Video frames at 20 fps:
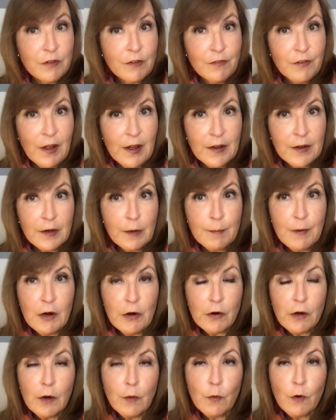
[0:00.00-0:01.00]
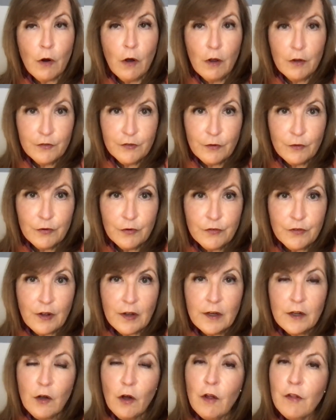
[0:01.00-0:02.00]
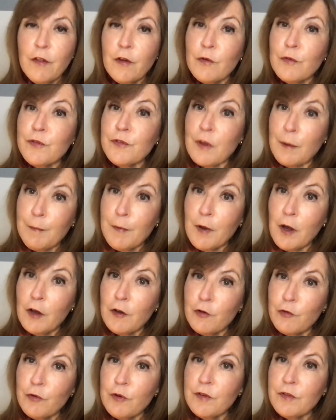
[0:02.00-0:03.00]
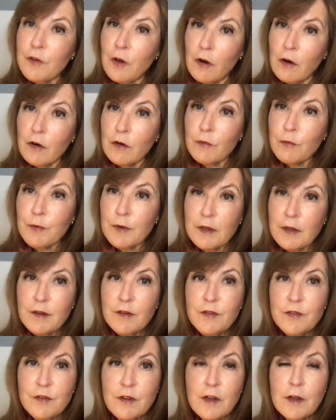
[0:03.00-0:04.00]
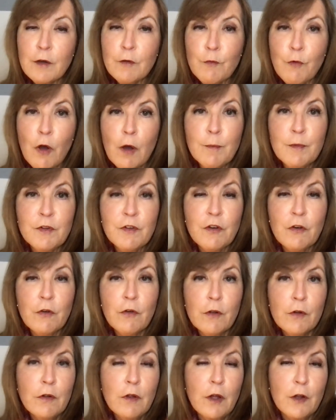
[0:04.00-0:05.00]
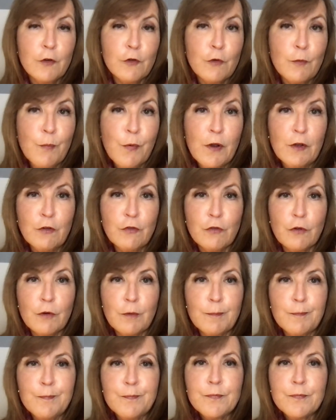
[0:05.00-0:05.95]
of Latin America were also steady, although some countries are really seeing raw material under pressure.